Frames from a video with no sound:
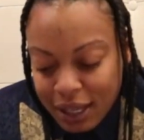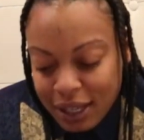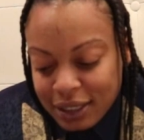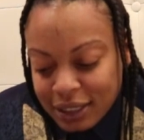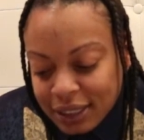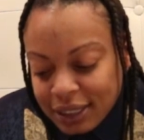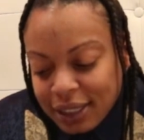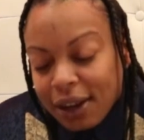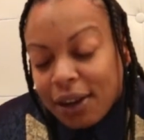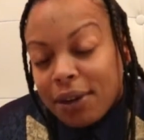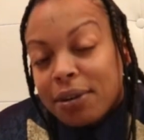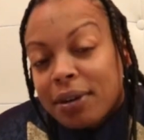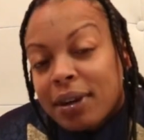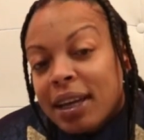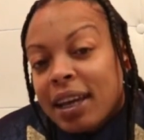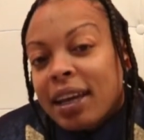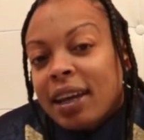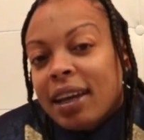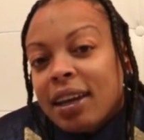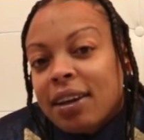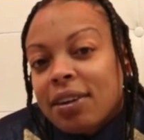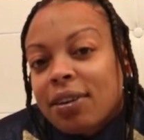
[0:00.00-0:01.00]
So
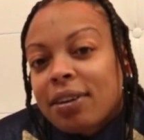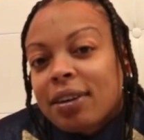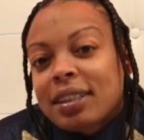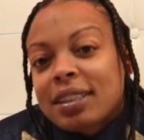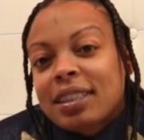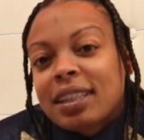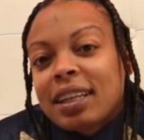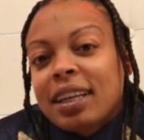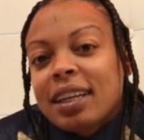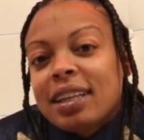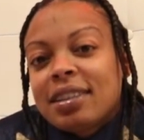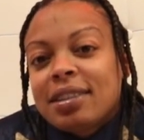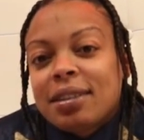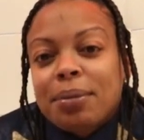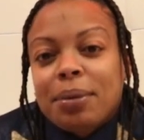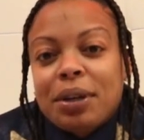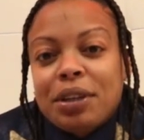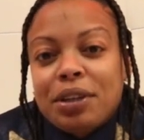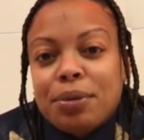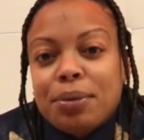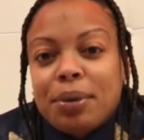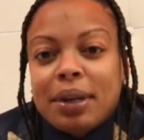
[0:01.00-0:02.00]
in order to get to
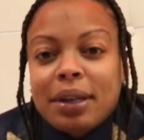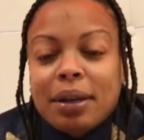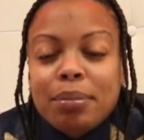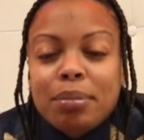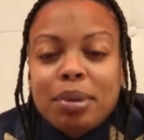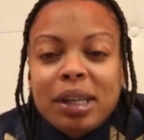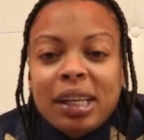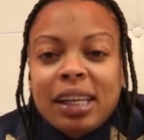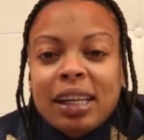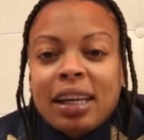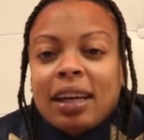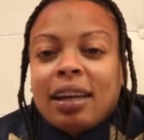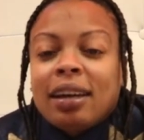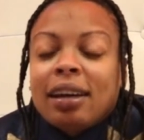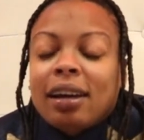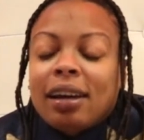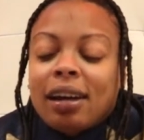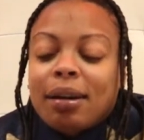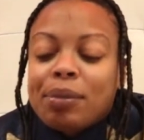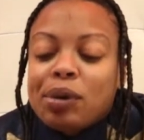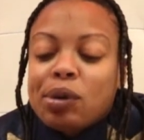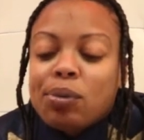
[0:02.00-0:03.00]
where you want to be
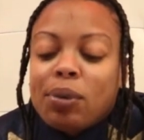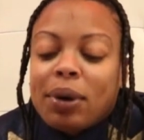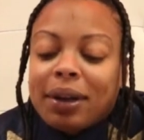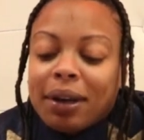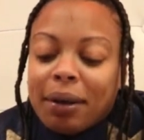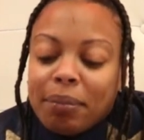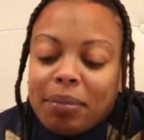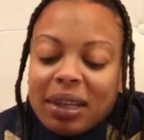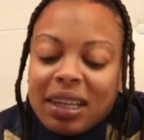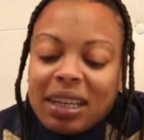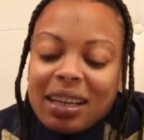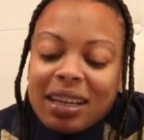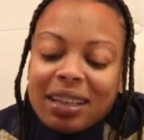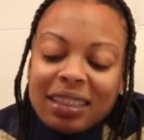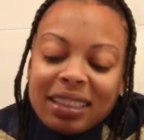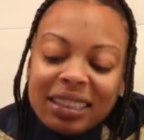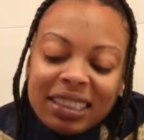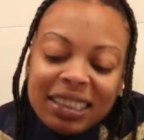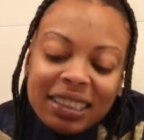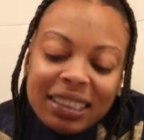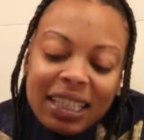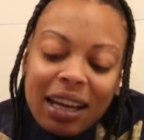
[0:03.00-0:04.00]
in
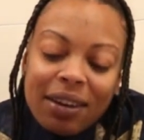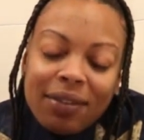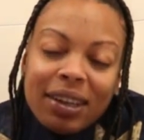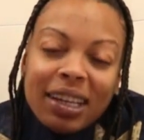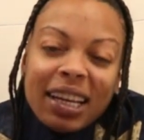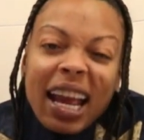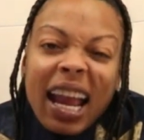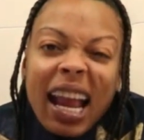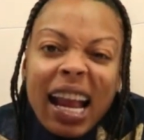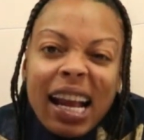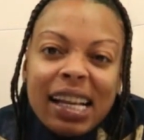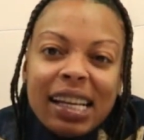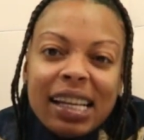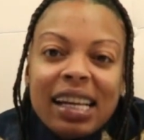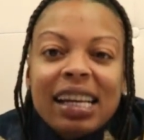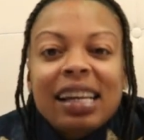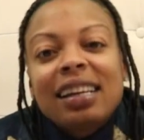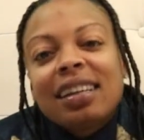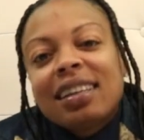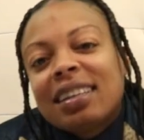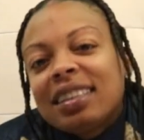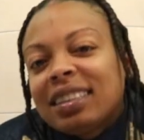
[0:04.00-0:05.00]
the
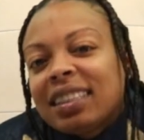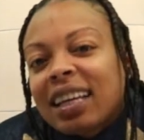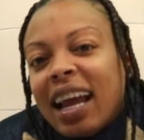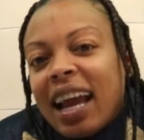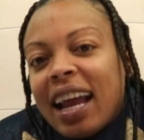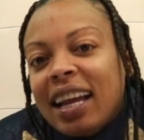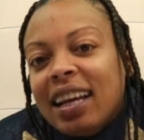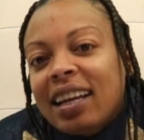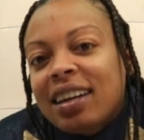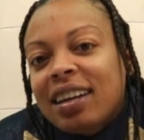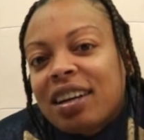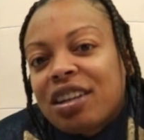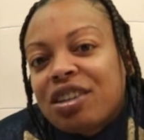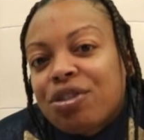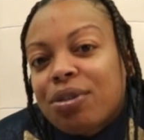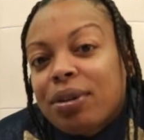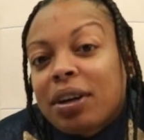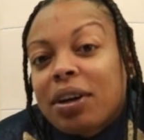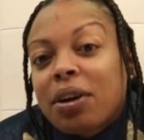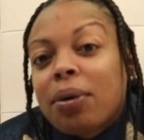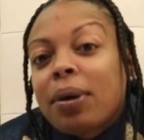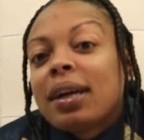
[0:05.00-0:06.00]
780 to
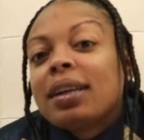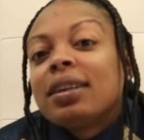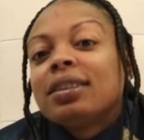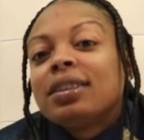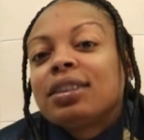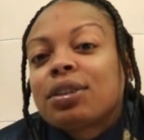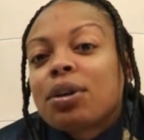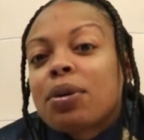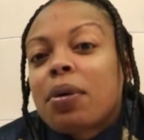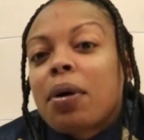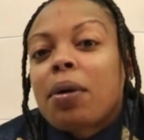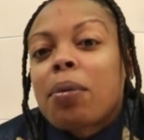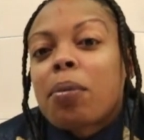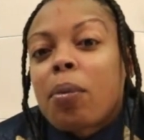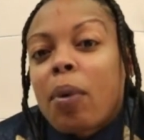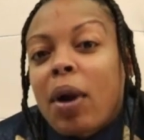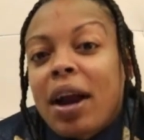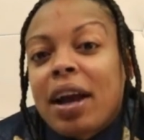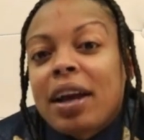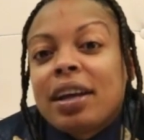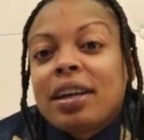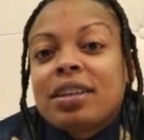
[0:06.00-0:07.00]
800 credit score
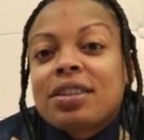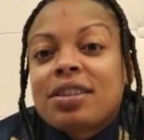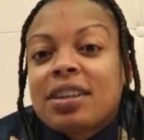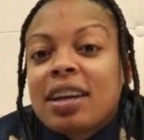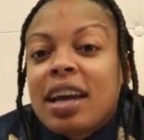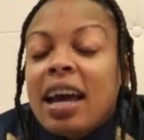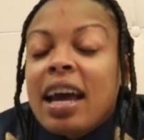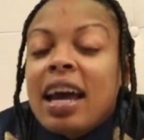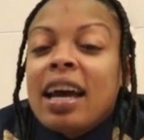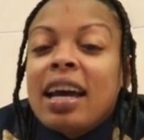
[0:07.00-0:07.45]
range.